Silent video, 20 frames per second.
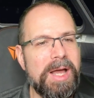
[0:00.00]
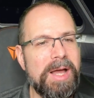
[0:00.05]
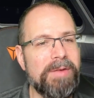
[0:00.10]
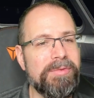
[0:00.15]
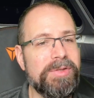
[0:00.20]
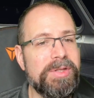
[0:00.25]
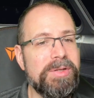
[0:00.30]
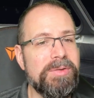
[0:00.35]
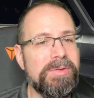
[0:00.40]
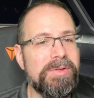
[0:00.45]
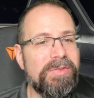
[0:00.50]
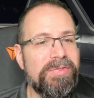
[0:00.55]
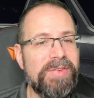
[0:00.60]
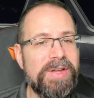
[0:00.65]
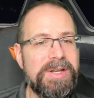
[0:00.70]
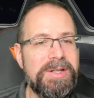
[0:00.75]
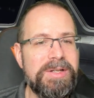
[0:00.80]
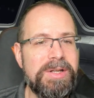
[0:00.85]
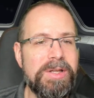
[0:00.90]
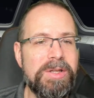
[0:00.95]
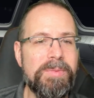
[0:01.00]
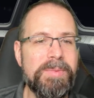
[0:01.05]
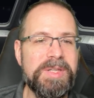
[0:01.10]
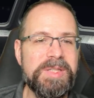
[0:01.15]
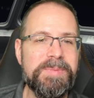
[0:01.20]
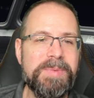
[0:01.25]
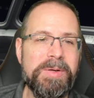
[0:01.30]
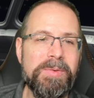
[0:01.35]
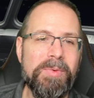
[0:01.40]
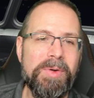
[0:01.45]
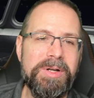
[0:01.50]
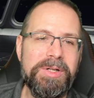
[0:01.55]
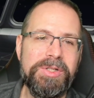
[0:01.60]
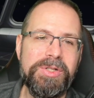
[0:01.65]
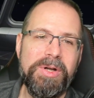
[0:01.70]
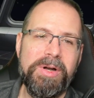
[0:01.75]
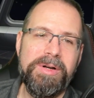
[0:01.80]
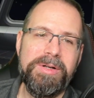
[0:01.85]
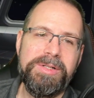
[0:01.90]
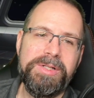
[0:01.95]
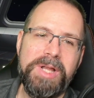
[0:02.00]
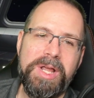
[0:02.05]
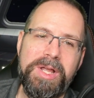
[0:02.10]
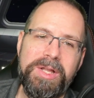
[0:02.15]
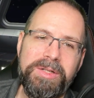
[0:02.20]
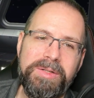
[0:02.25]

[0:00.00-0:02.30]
After you defend, you may spend one charge